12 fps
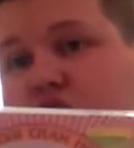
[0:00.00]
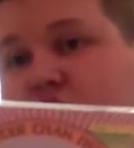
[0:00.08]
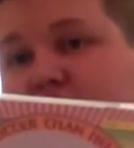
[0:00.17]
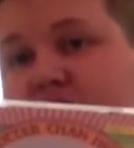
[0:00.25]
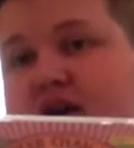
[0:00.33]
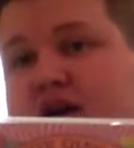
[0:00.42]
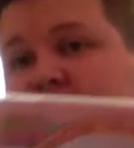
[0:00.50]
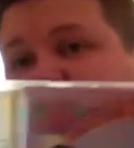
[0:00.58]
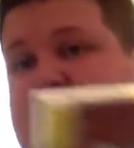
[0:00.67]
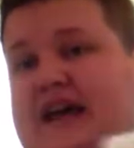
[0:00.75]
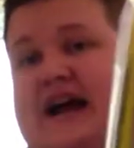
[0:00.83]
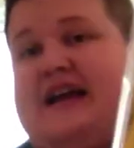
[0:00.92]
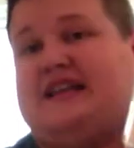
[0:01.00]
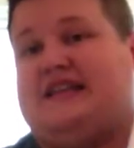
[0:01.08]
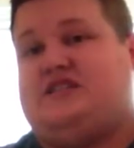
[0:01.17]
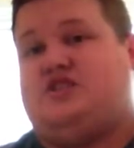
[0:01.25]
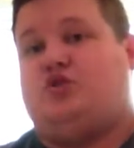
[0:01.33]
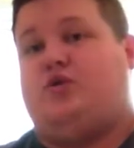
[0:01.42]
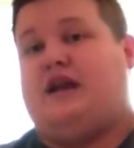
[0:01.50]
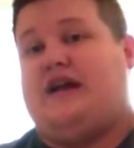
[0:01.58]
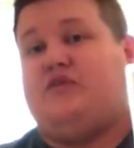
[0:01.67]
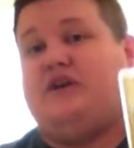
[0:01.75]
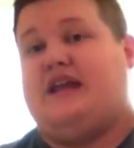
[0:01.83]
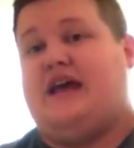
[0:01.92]
on here and I can listen to it
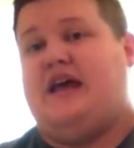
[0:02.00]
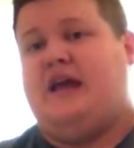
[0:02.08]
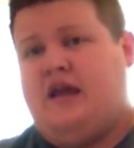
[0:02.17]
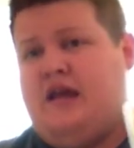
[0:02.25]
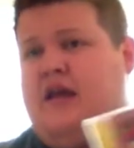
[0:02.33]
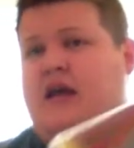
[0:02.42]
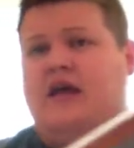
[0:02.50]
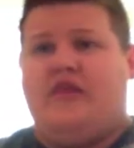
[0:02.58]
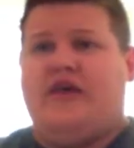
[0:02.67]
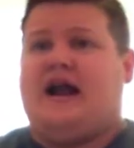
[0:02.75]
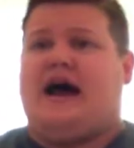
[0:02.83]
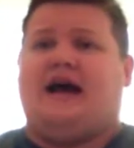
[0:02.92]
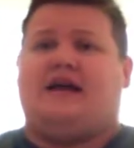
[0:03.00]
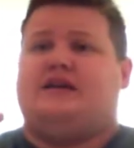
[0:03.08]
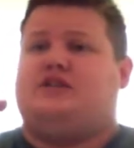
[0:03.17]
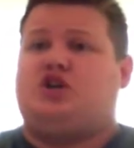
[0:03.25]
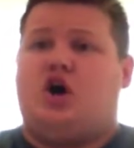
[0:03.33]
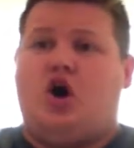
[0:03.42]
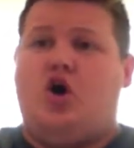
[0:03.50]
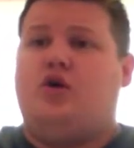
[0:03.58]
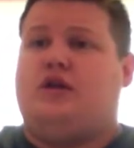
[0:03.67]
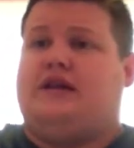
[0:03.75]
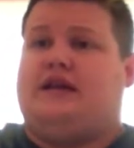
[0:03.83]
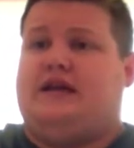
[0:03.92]
every day, then I could
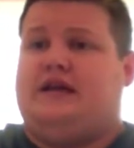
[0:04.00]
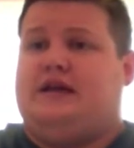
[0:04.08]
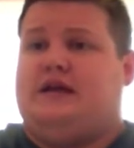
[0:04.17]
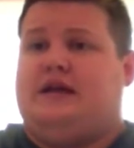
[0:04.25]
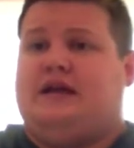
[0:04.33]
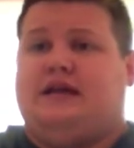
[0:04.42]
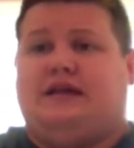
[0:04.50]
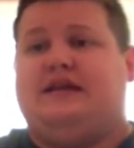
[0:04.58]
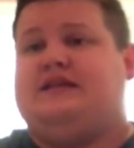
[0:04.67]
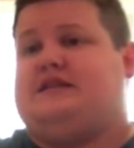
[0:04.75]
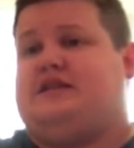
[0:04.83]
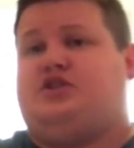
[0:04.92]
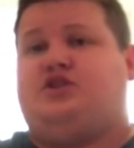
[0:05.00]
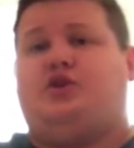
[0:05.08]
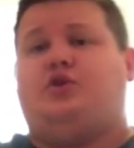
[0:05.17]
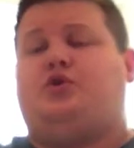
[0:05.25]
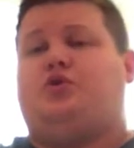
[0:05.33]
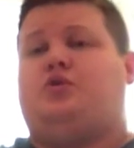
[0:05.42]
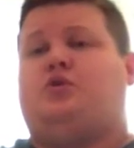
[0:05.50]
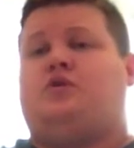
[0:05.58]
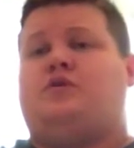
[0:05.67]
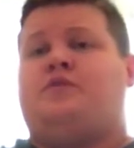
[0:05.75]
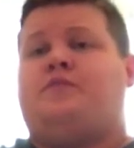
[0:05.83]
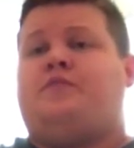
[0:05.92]
totally listen to
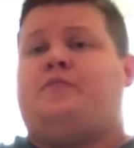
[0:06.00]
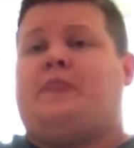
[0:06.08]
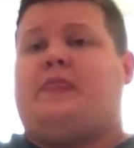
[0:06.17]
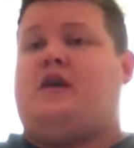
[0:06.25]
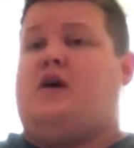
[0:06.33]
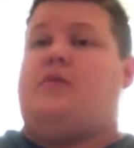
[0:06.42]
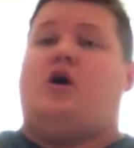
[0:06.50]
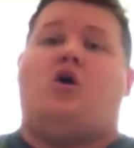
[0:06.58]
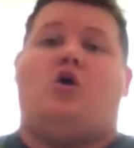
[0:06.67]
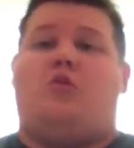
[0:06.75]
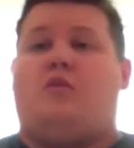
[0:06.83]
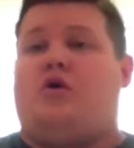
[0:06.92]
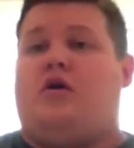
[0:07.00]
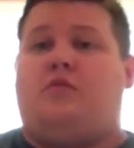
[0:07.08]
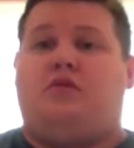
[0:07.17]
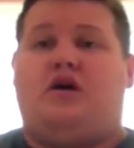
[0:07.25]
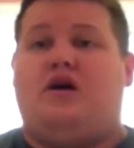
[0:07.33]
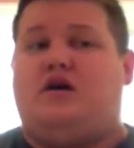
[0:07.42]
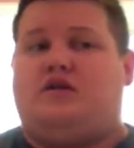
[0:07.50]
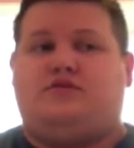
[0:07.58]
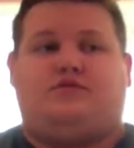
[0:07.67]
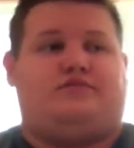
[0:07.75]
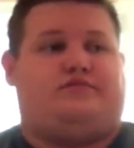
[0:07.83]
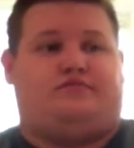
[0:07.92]
Coming Home on Unplugged
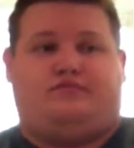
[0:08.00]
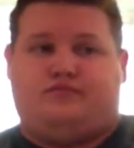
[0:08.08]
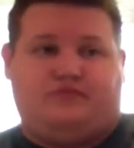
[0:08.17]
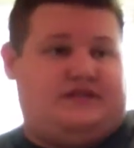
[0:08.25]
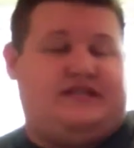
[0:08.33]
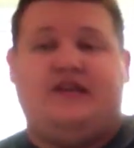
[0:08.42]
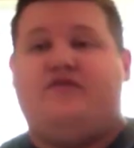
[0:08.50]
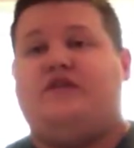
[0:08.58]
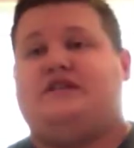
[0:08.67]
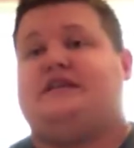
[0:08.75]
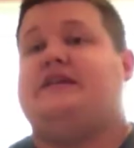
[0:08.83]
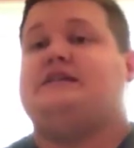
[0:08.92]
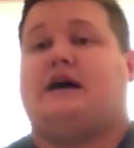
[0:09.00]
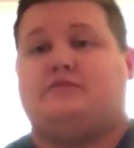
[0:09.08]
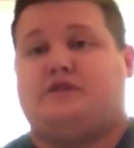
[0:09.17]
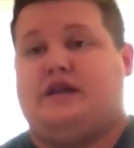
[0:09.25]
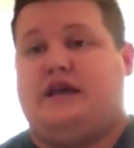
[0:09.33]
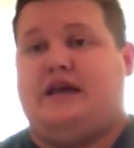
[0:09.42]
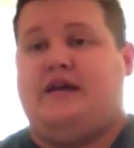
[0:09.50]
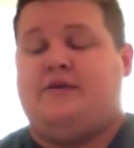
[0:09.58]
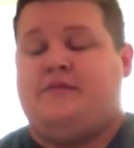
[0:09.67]
10, 15 times a day.